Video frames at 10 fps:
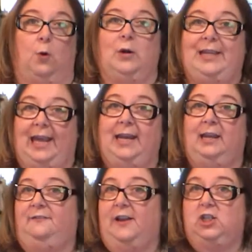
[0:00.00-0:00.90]

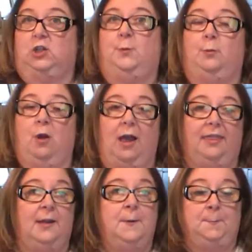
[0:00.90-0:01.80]
organic vegetable broth.
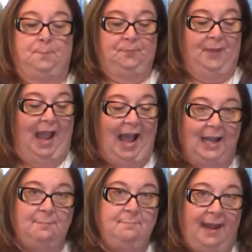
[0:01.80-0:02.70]

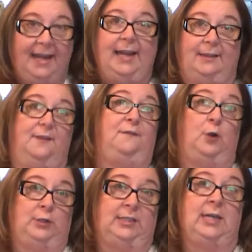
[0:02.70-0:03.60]
I made it the
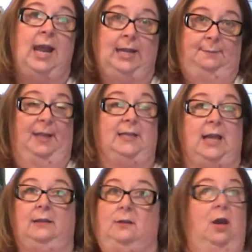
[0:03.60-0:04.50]
first night because I
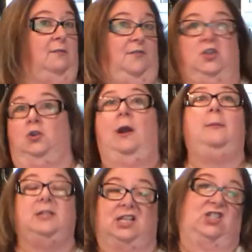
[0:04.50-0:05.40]
thought for sure I
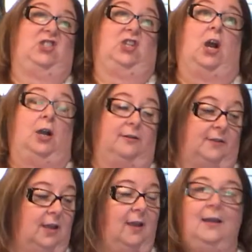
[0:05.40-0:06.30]
was going to starve.
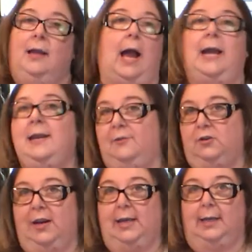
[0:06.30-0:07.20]
I never
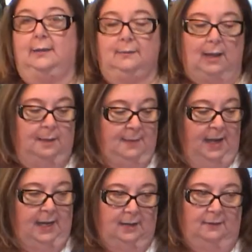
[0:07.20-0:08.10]
drank it. I made
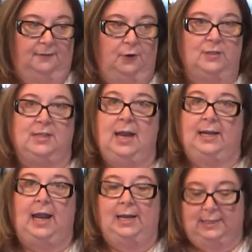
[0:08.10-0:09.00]
it the first night.
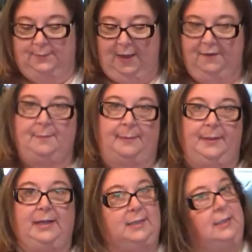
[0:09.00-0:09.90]
I ended up having my
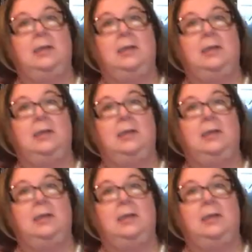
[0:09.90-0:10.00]
beets,